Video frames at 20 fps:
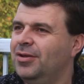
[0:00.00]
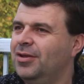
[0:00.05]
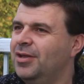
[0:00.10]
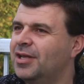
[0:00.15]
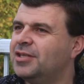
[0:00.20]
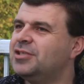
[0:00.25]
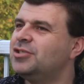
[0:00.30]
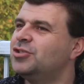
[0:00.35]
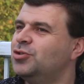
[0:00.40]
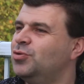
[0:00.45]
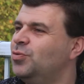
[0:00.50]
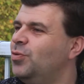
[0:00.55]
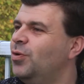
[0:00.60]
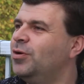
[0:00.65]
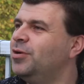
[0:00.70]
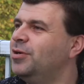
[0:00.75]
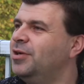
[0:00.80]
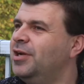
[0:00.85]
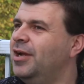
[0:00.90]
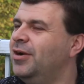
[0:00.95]

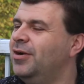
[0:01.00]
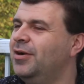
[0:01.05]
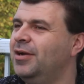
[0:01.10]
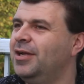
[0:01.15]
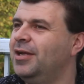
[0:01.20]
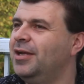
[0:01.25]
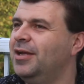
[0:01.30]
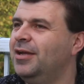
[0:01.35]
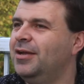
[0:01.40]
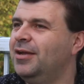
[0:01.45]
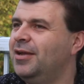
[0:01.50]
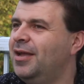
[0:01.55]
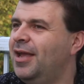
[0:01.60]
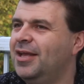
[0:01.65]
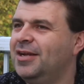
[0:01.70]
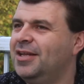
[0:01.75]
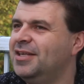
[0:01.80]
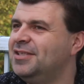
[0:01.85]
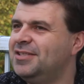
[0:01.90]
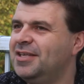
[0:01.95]
extraordinary,
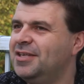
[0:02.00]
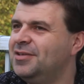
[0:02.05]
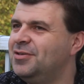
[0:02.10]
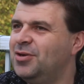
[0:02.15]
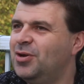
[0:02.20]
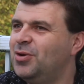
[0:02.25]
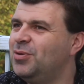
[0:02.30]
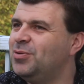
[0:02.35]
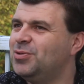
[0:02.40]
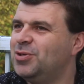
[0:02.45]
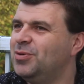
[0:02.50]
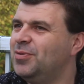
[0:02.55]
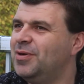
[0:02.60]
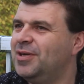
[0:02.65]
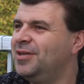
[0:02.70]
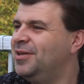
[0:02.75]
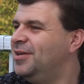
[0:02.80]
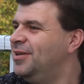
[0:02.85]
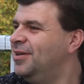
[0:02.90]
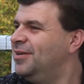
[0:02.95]
and I said no to
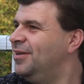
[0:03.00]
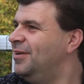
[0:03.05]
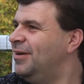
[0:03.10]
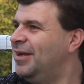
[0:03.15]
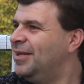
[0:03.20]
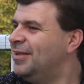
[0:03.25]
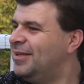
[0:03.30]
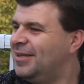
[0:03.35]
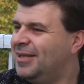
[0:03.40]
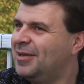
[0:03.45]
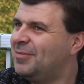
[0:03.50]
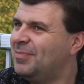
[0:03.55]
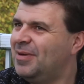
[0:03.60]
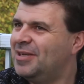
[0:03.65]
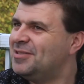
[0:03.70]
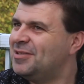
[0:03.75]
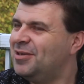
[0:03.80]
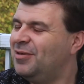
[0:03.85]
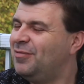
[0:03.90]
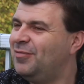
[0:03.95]
it, and I kicked
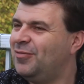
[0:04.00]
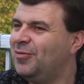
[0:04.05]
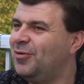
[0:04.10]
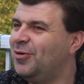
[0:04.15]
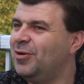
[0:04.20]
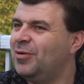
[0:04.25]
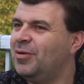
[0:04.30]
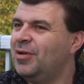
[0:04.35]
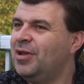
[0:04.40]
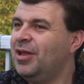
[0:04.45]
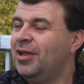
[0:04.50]
myself for it.